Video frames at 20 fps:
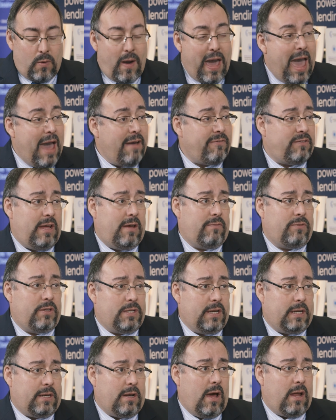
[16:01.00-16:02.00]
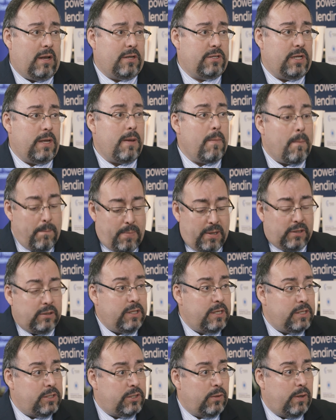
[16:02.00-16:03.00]
have to have the technology built
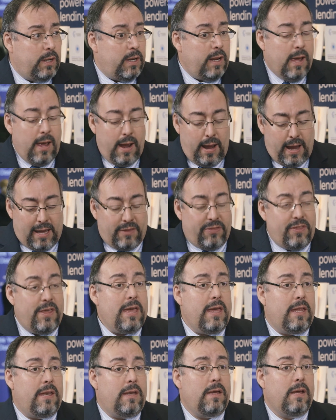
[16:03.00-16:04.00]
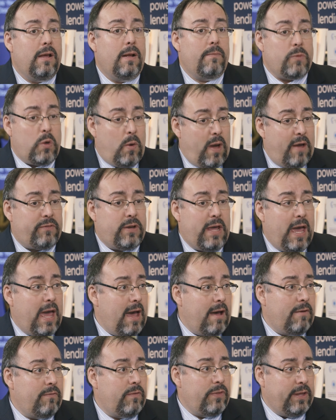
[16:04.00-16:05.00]
into it, and then you have to
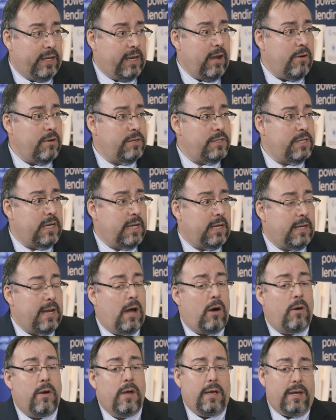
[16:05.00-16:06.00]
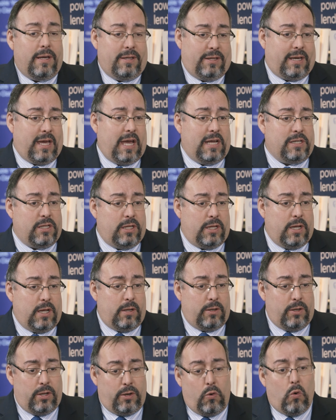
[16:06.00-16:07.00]
have the guarantee. Now, in the case of
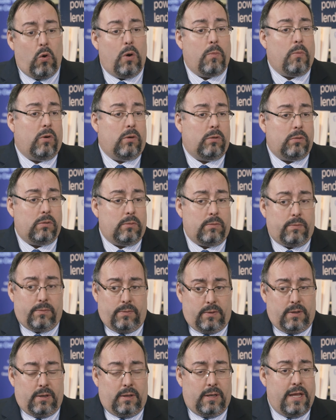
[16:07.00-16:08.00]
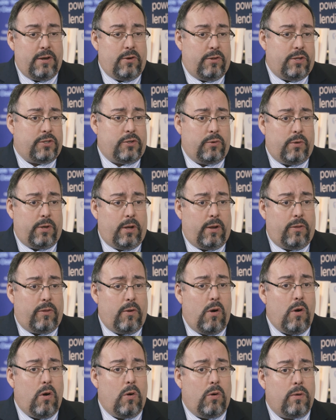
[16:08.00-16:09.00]
the normal lender that's doing it on
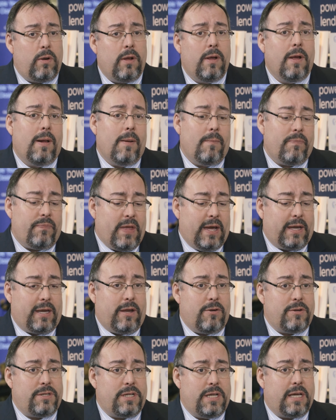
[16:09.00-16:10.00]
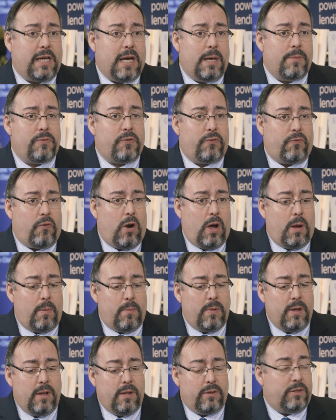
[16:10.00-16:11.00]
their own, that guarantee comes
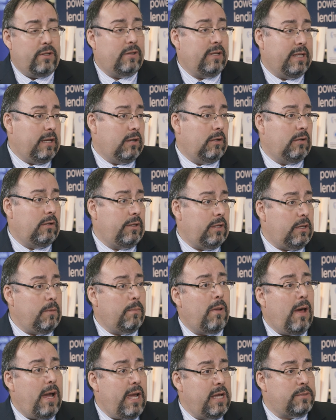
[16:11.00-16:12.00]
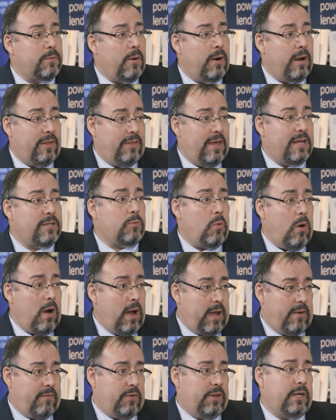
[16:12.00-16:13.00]
from the legal and the compliance part, and that's
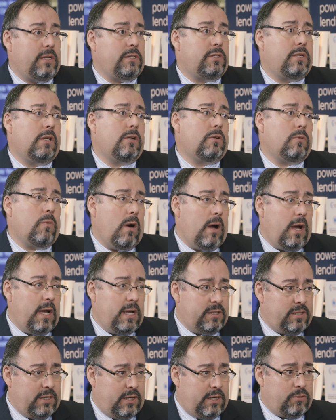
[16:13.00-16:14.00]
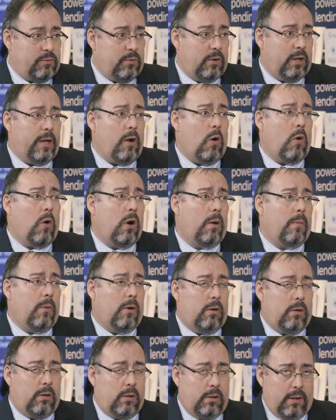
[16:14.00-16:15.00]
why everything's done twice, and it's really
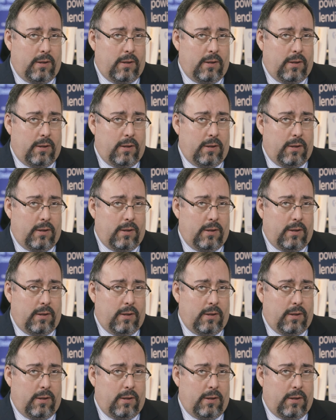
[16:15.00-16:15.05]
horrible.